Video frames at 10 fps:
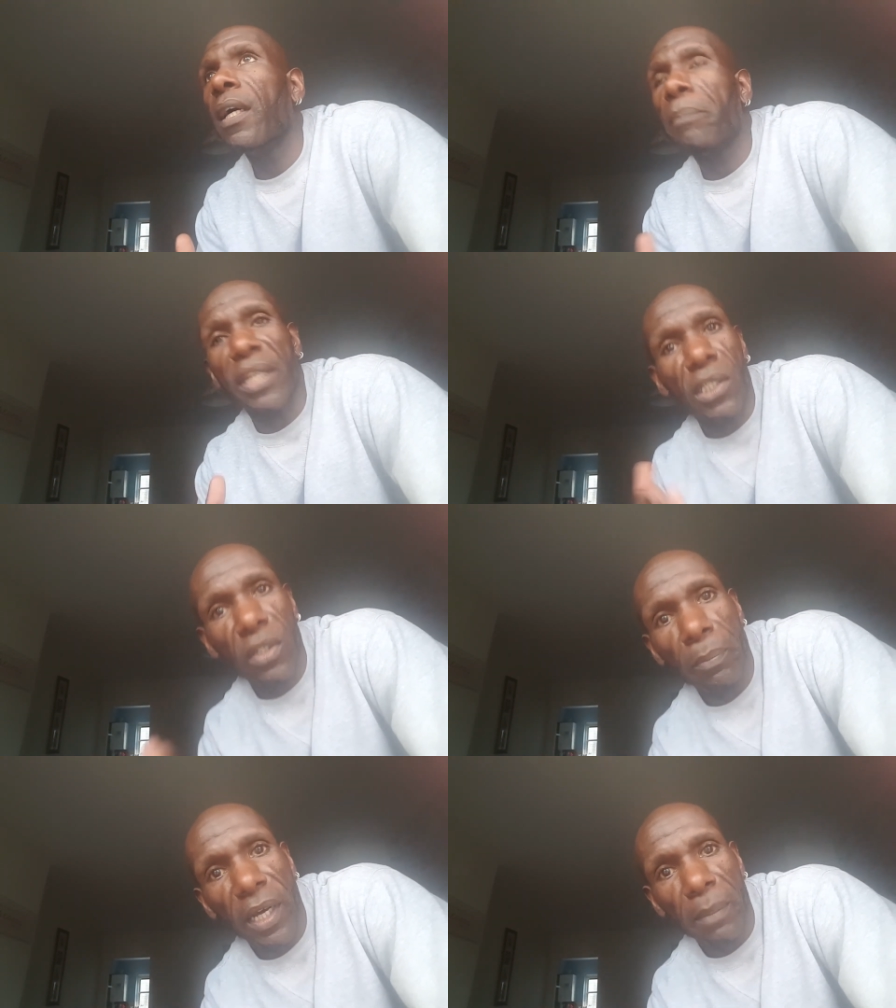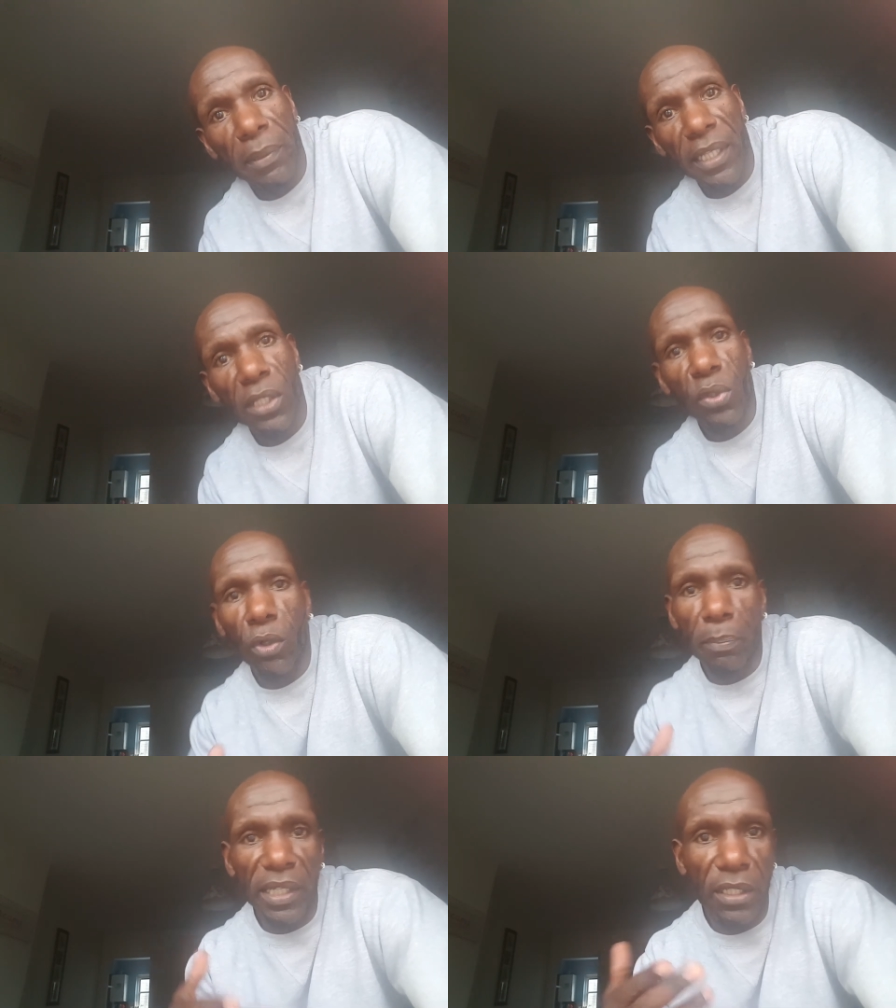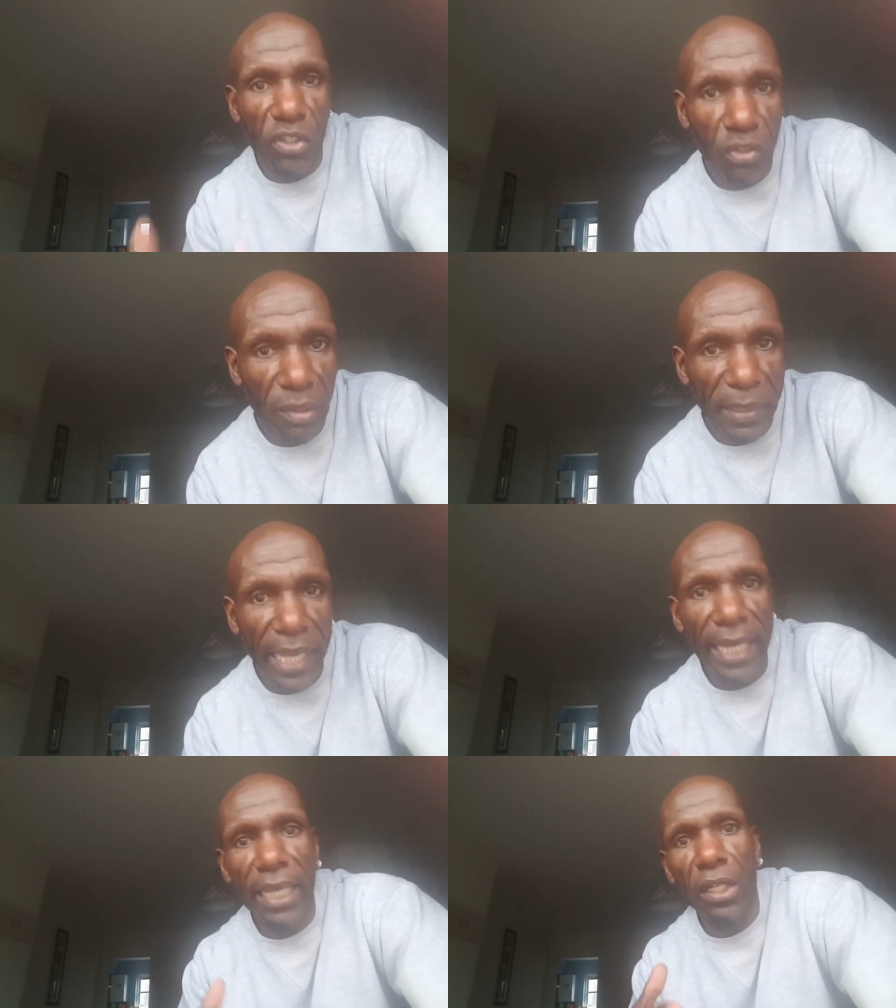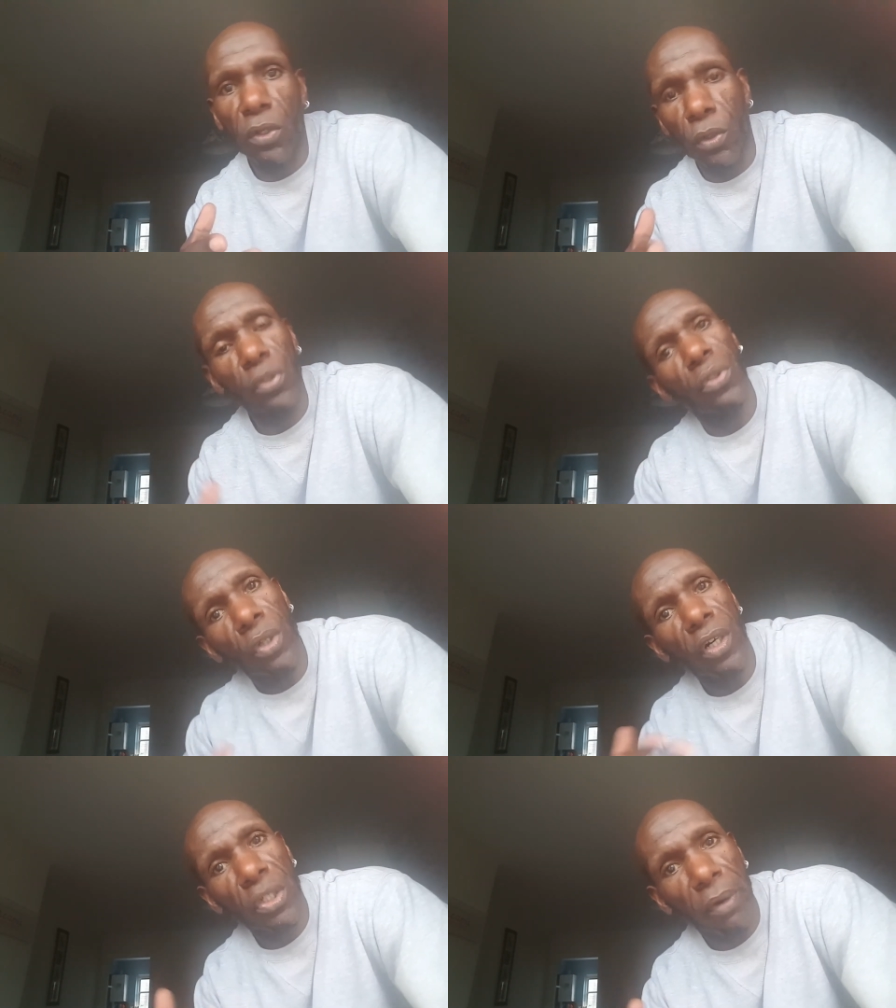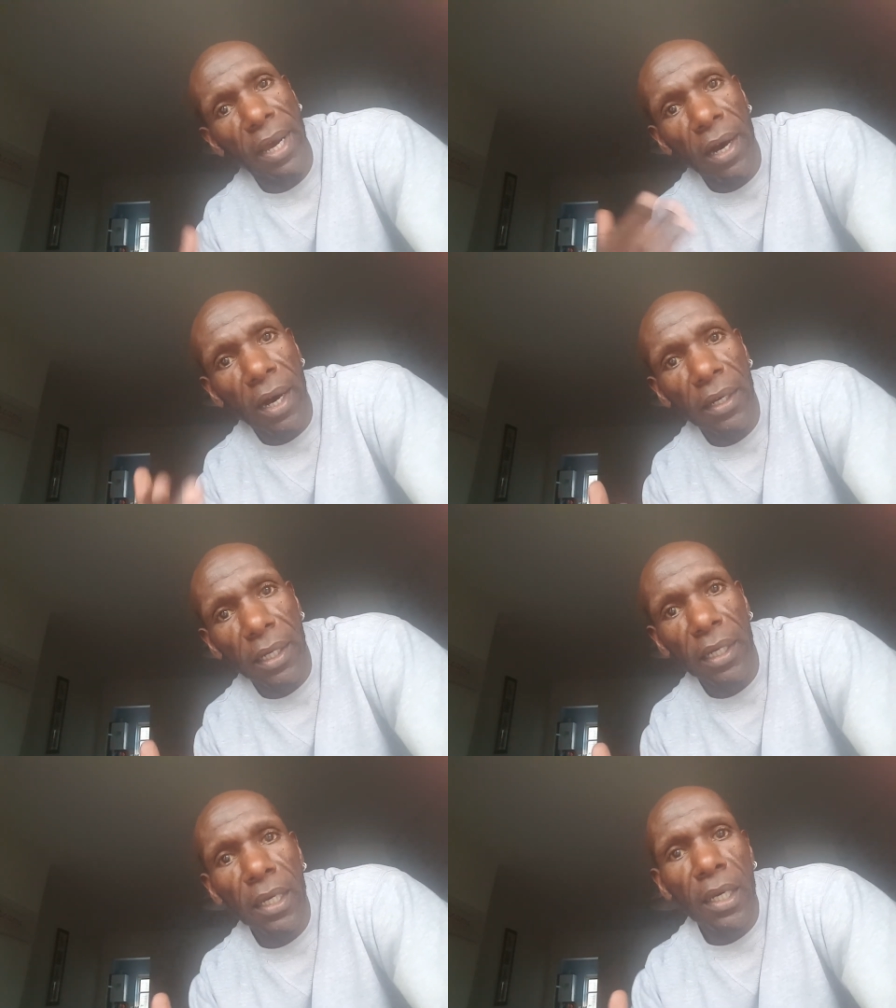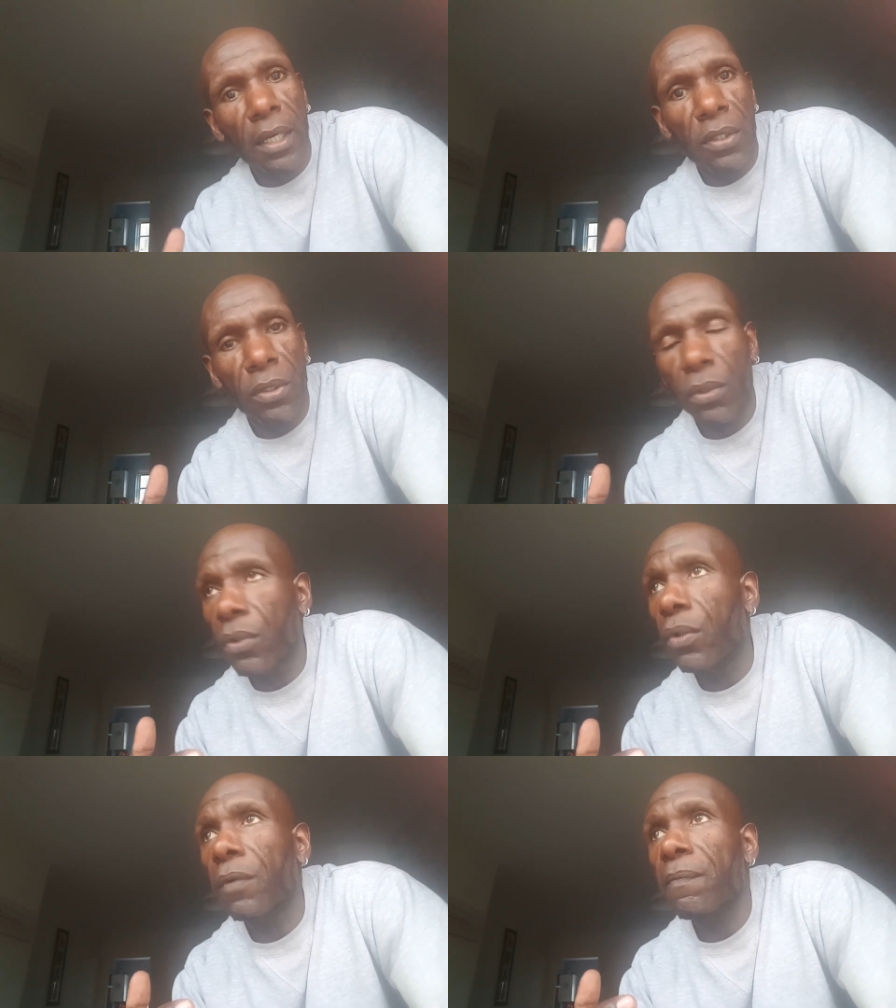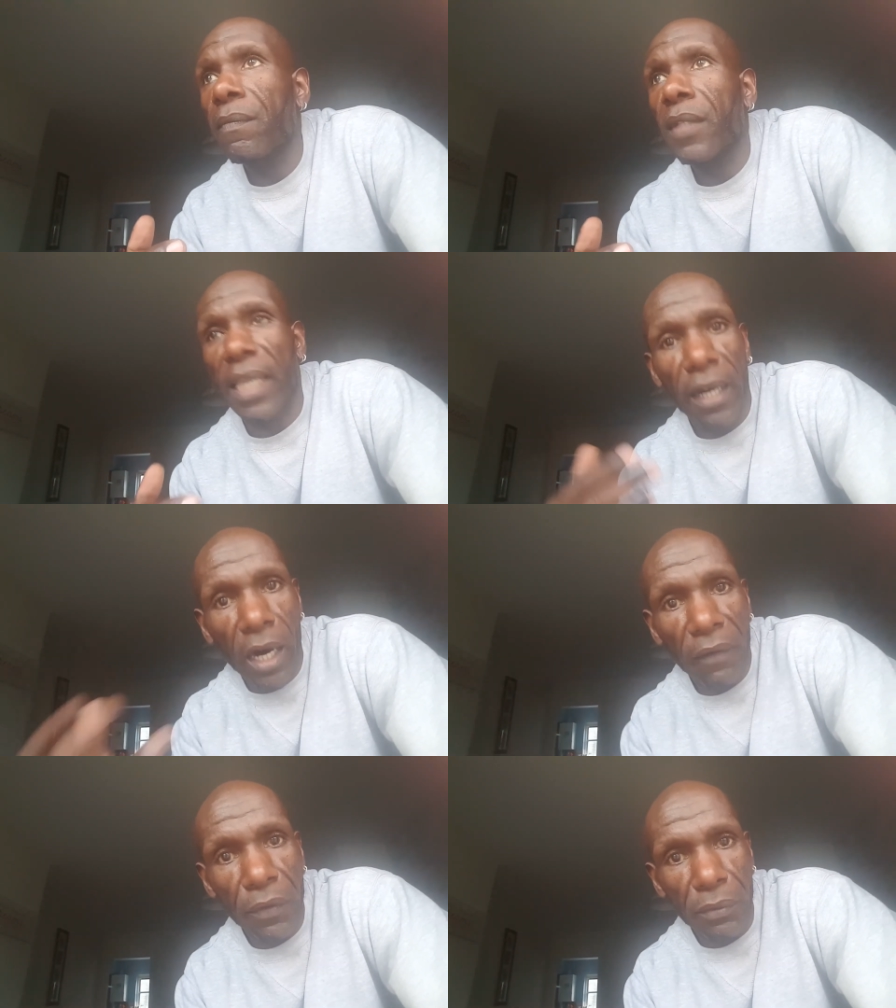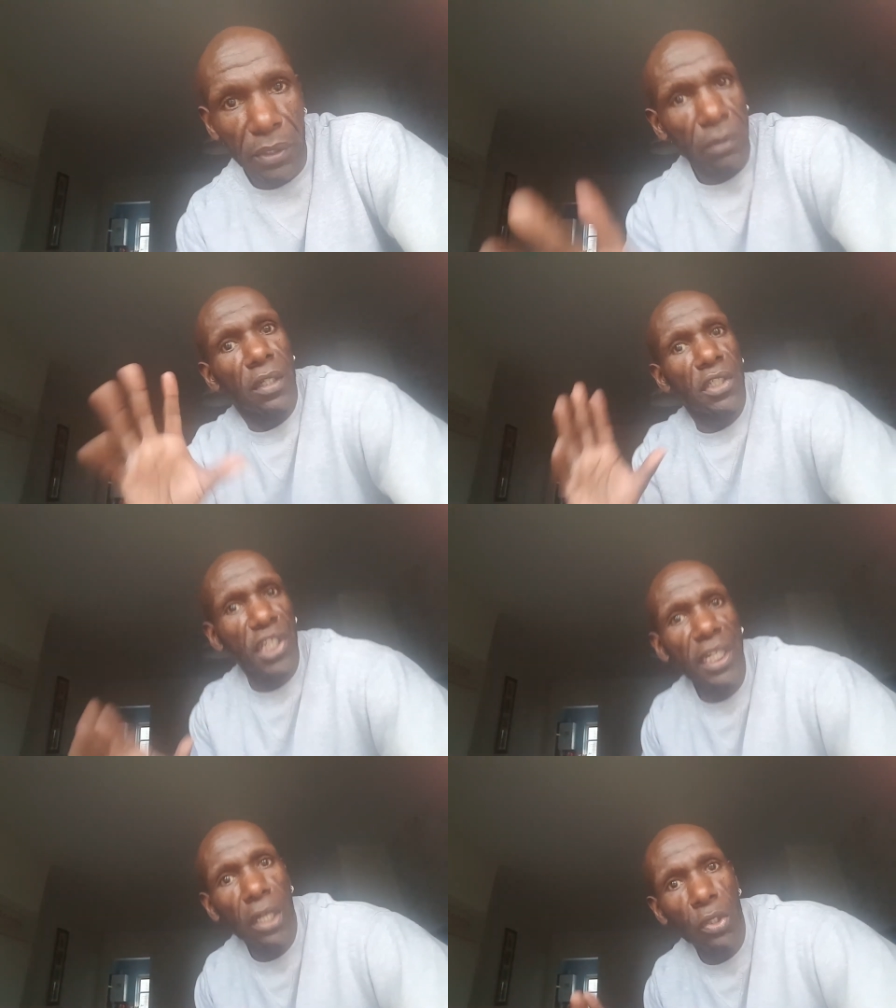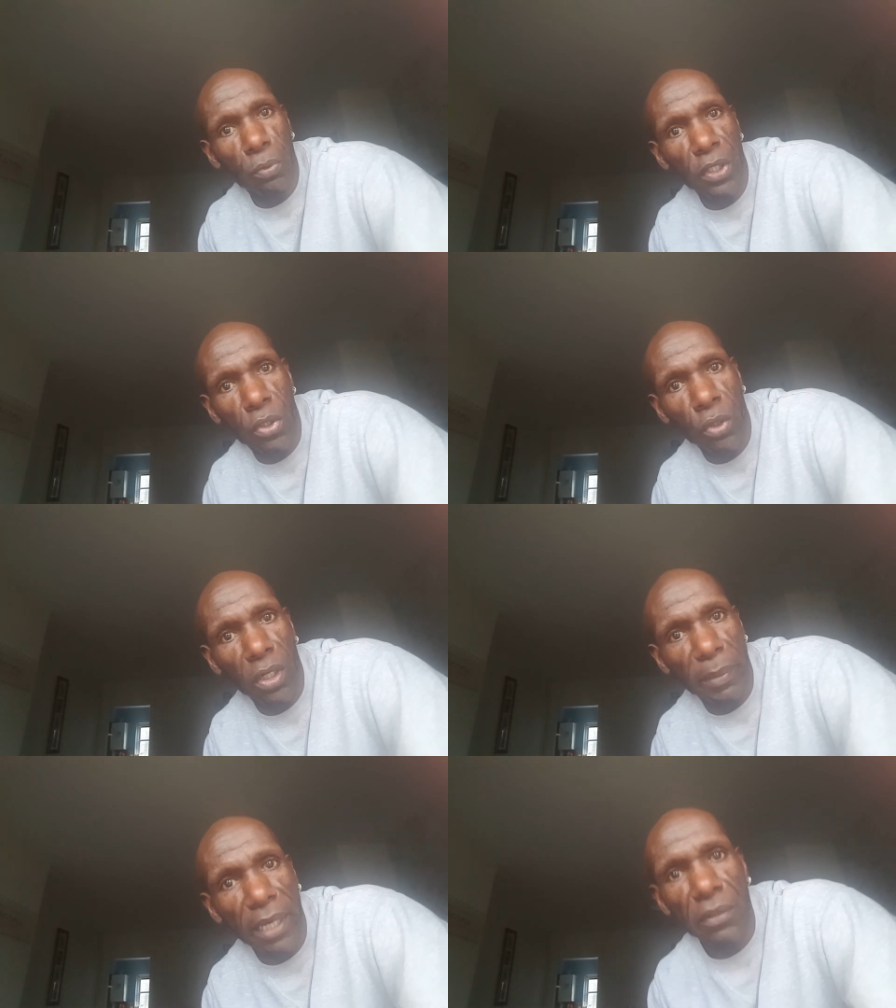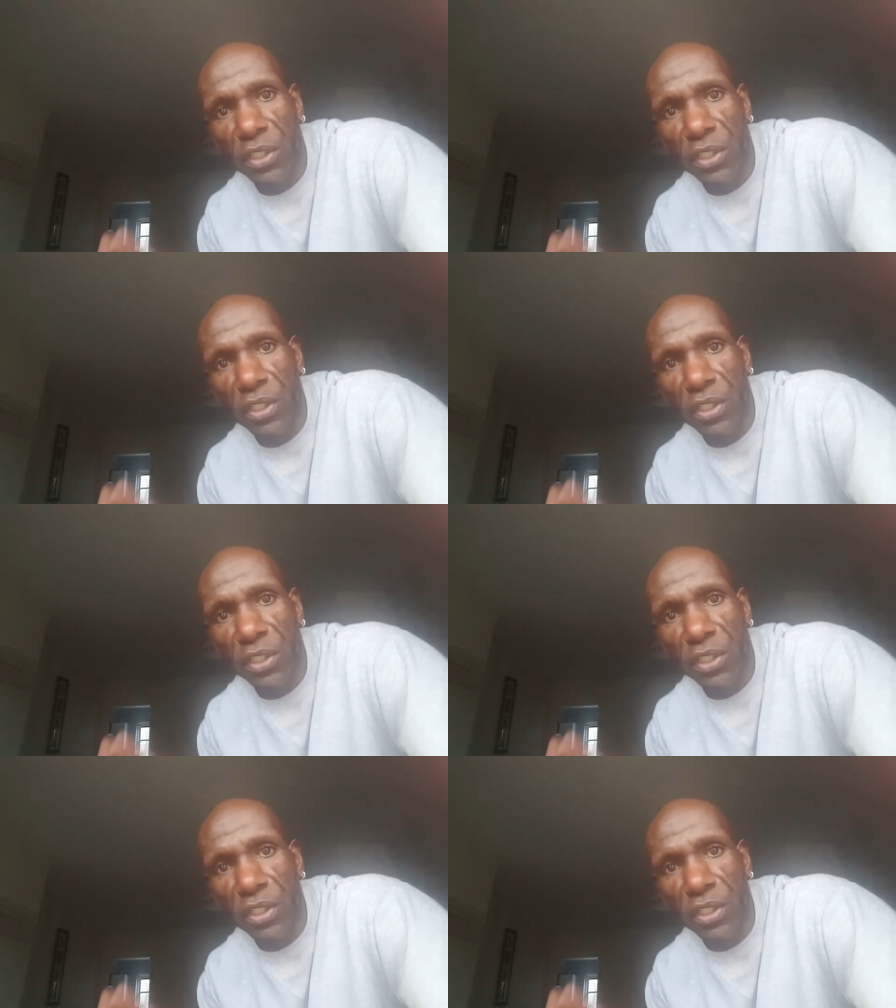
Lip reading: being stopped by the police or being discriminated, or you got to try harder to get half the result, she knows what you're talking about.